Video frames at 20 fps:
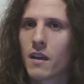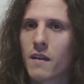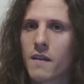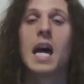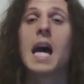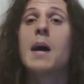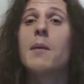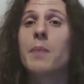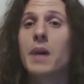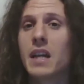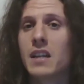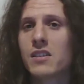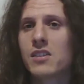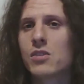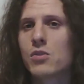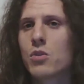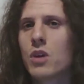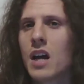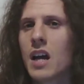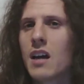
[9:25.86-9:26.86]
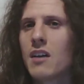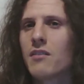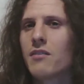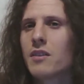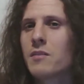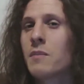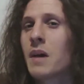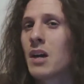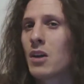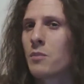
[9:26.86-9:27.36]
The bands who have, in
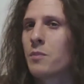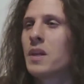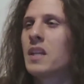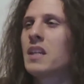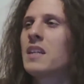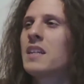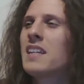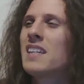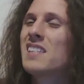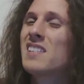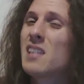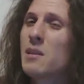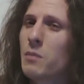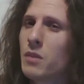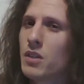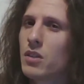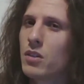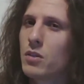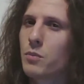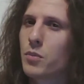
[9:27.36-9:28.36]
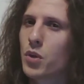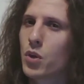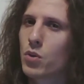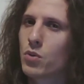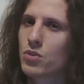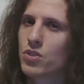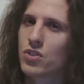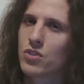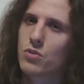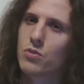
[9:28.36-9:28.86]
my opinion, a similar
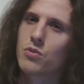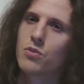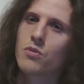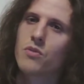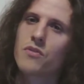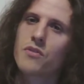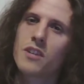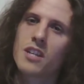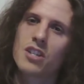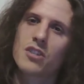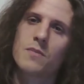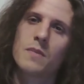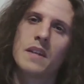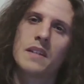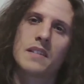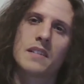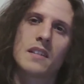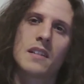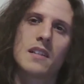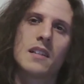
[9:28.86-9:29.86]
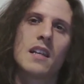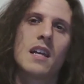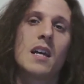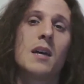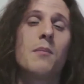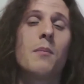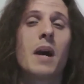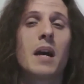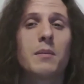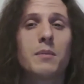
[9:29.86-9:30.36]
approach to thrash metal
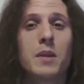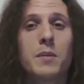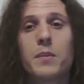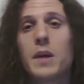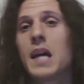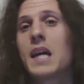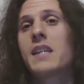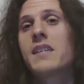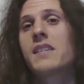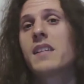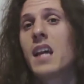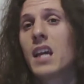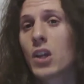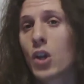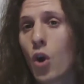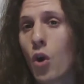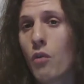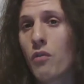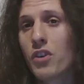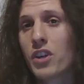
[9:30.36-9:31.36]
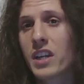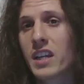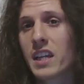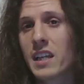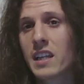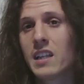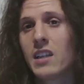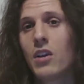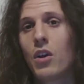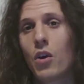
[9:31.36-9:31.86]
might be bands like
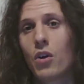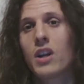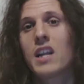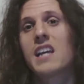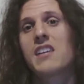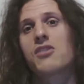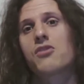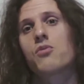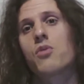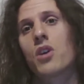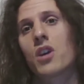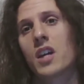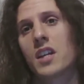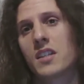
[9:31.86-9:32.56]
Overkill or Last Rocket.